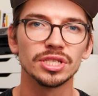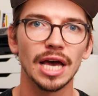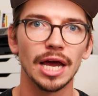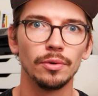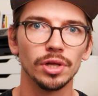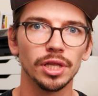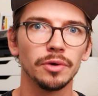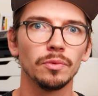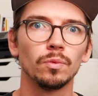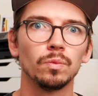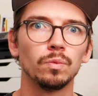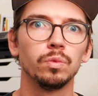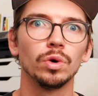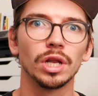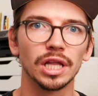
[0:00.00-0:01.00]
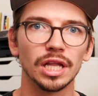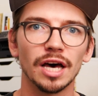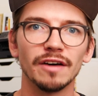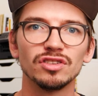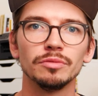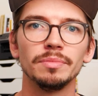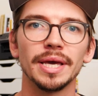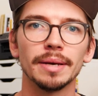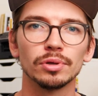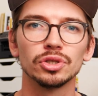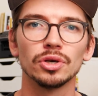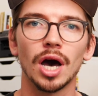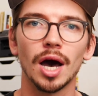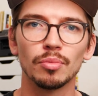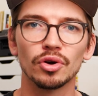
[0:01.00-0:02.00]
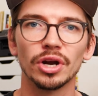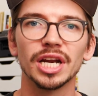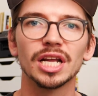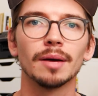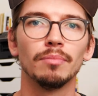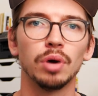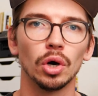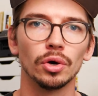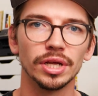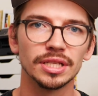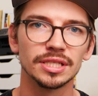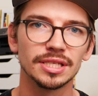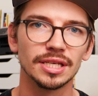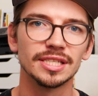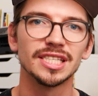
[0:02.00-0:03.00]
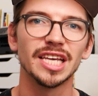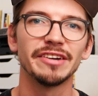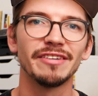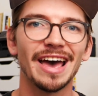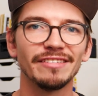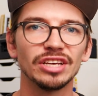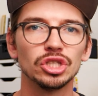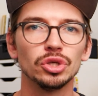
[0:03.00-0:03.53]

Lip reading: I really would love to be able to upgrade components instead of having